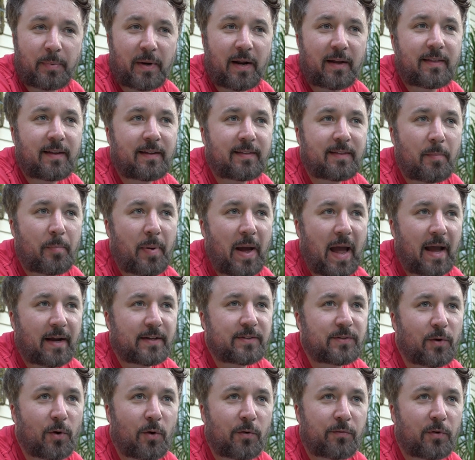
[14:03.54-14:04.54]
but I think the
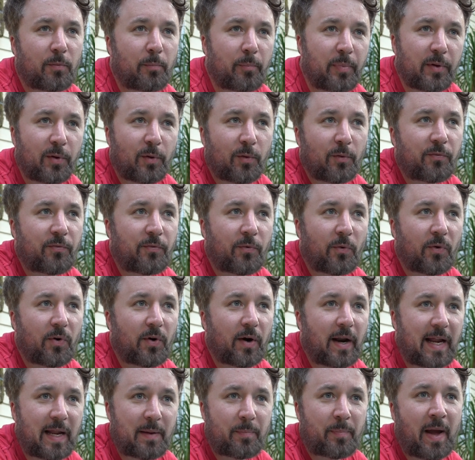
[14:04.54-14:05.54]
packs are overbuilt
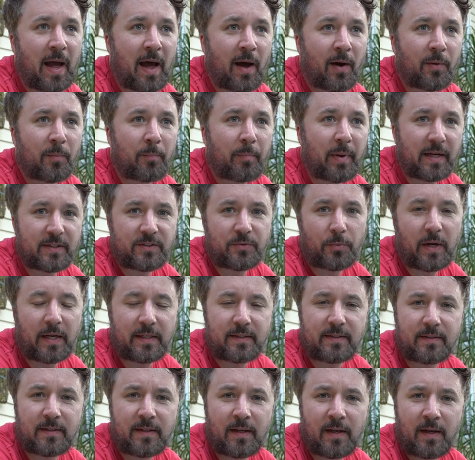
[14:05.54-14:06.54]
for 8-pound base
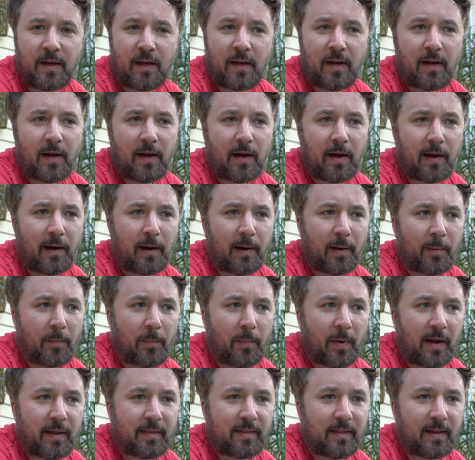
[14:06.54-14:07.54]
weights.
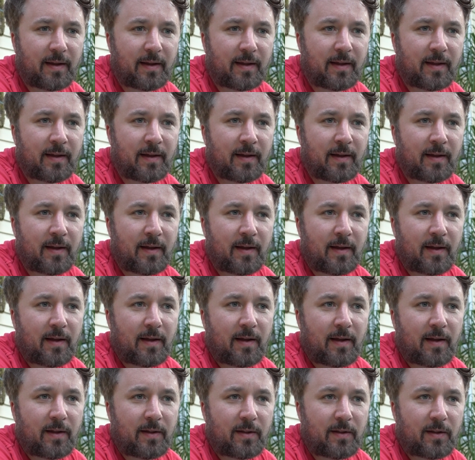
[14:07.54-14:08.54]
I think,
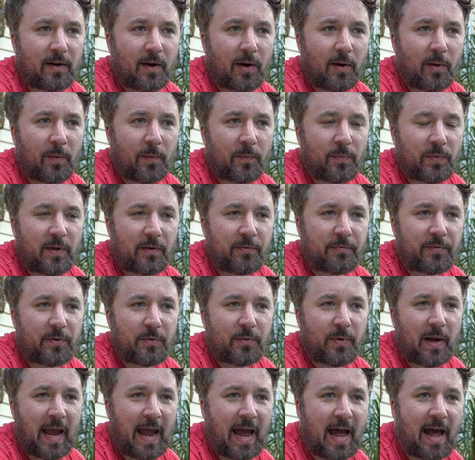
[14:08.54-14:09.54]
you know, if
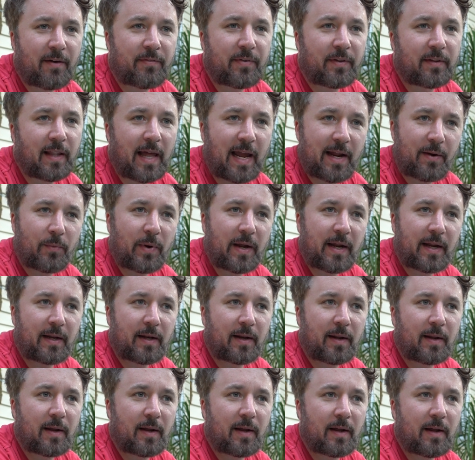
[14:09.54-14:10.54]
you have a lightweight
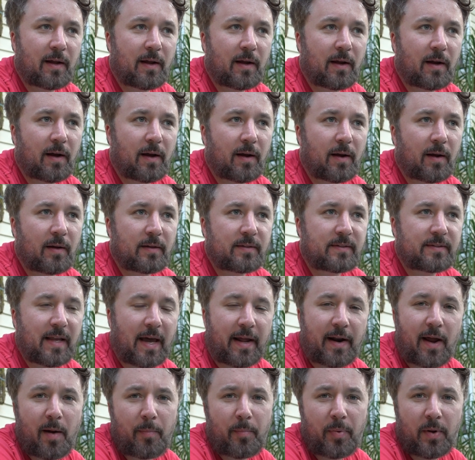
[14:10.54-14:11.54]

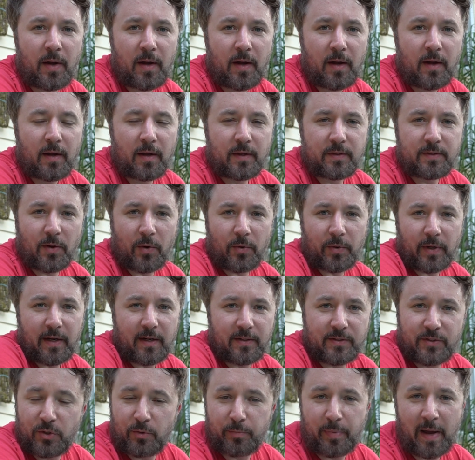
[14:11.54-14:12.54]
setup, don't
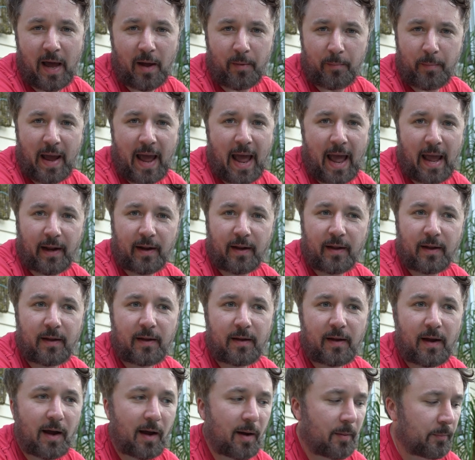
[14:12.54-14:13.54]
get a 2-pound bag.
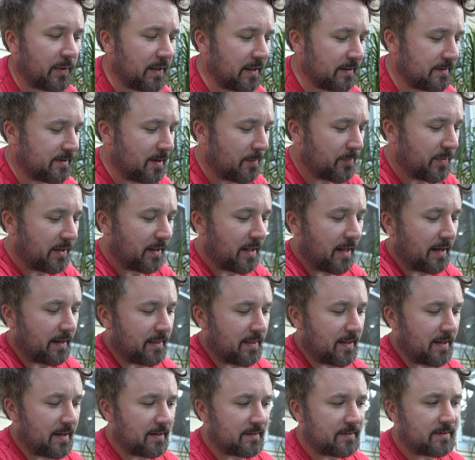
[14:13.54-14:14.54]
Get something like
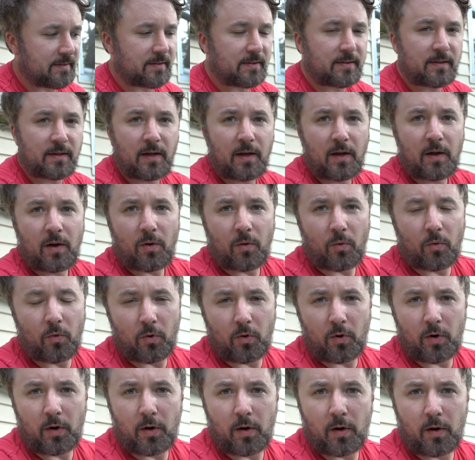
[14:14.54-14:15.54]
this,
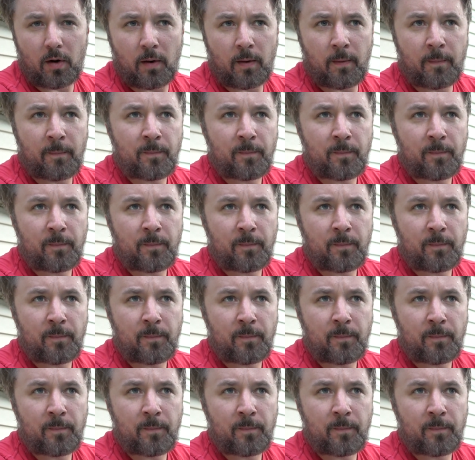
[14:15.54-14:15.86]
or